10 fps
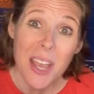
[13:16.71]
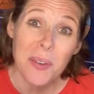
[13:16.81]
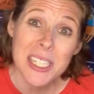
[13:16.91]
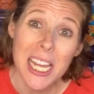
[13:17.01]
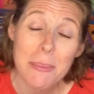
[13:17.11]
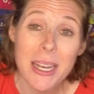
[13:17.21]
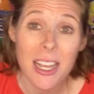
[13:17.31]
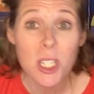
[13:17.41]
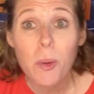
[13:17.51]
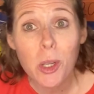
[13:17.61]
If it's going to be
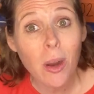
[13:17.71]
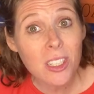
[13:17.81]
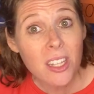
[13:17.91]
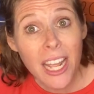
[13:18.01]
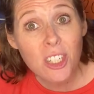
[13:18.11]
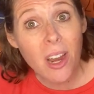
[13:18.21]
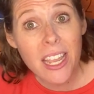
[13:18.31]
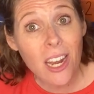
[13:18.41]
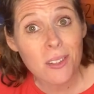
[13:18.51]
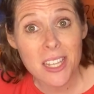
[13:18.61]
nice where you are today, try
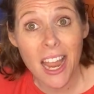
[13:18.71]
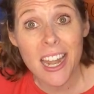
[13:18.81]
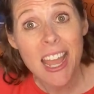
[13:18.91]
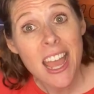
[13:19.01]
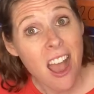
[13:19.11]
and get outside.